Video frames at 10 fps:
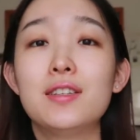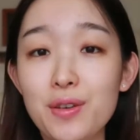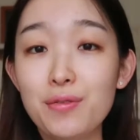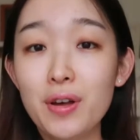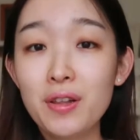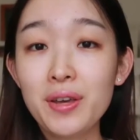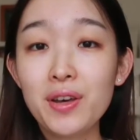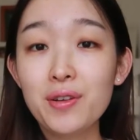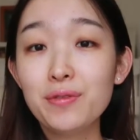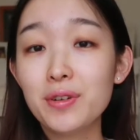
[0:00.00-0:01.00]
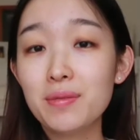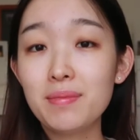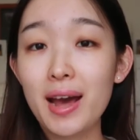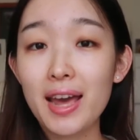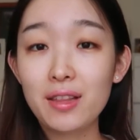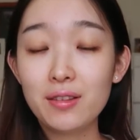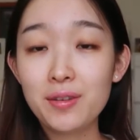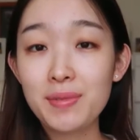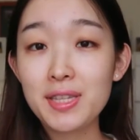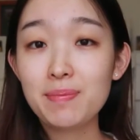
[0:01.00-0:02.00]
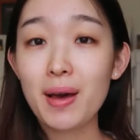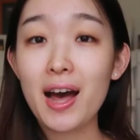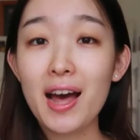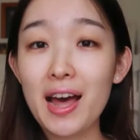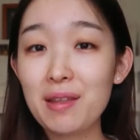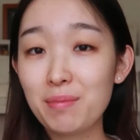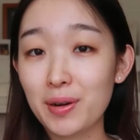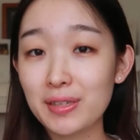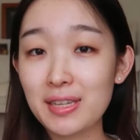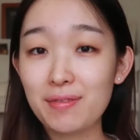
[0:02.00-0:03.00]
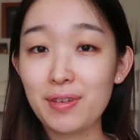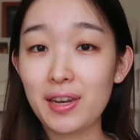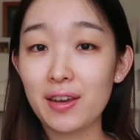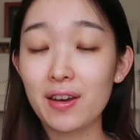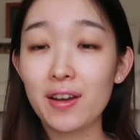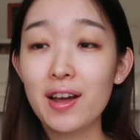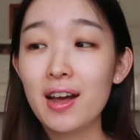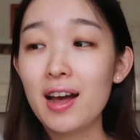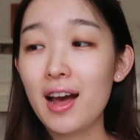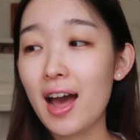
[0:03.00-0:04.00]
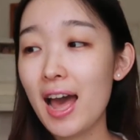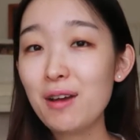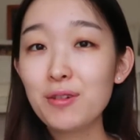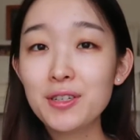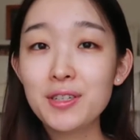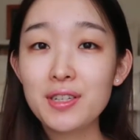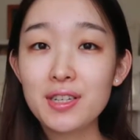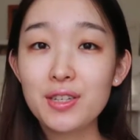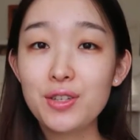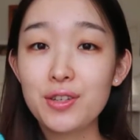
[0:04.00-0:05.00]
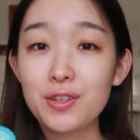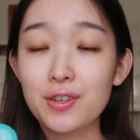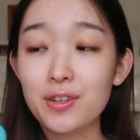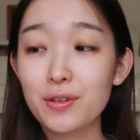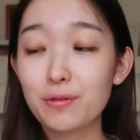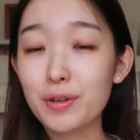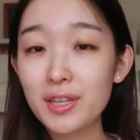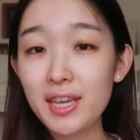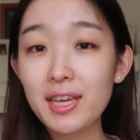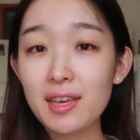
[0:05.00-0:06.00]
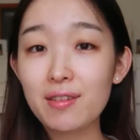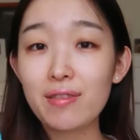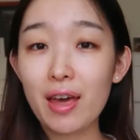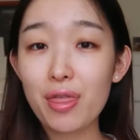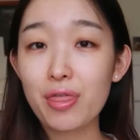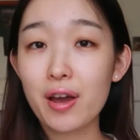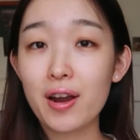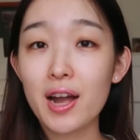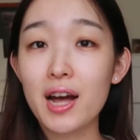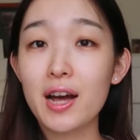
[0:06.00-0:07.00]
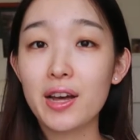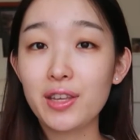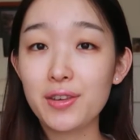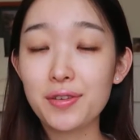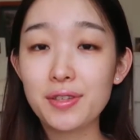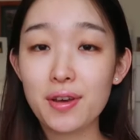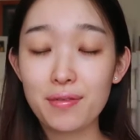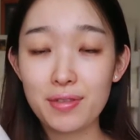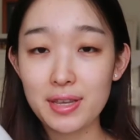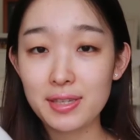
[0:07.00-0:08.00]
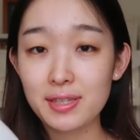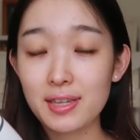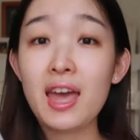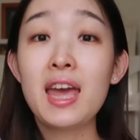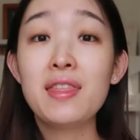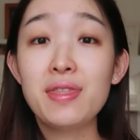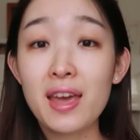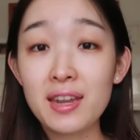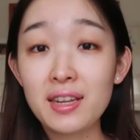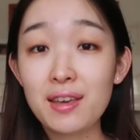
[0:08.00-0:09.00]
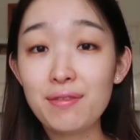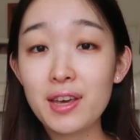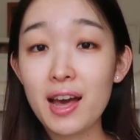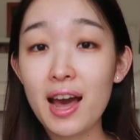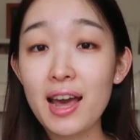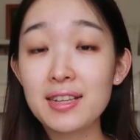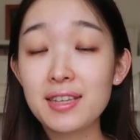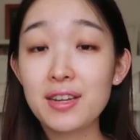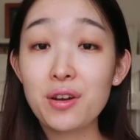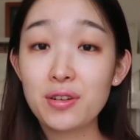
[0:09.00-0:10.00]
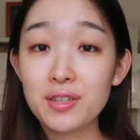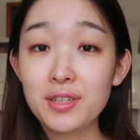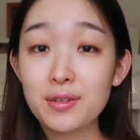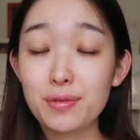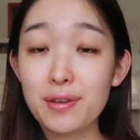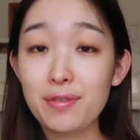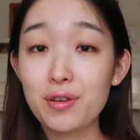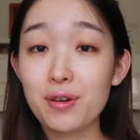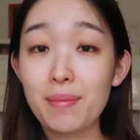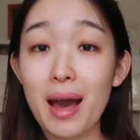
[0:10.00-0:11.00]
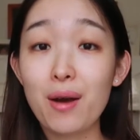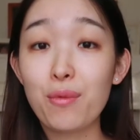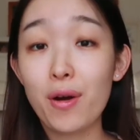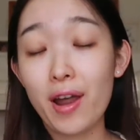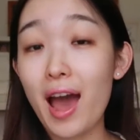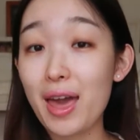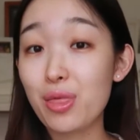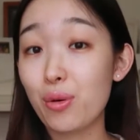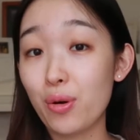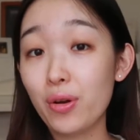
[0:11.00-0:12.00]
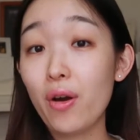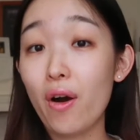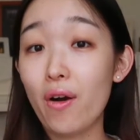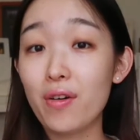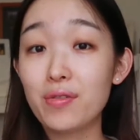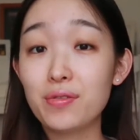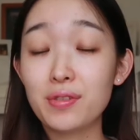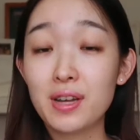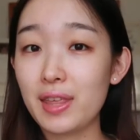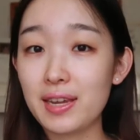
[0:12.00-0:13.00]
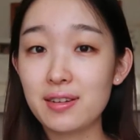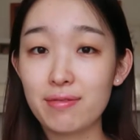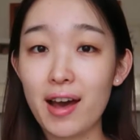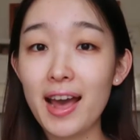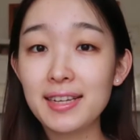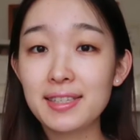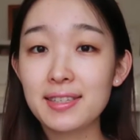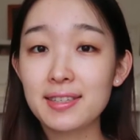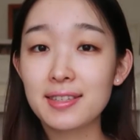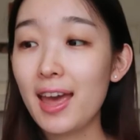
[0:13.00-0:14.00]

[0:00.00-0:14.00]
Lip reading: So following on from my Lumispa unboxing video, I wanted to really give a thorough use of this and then give you guys an honest review about what I thought of the device.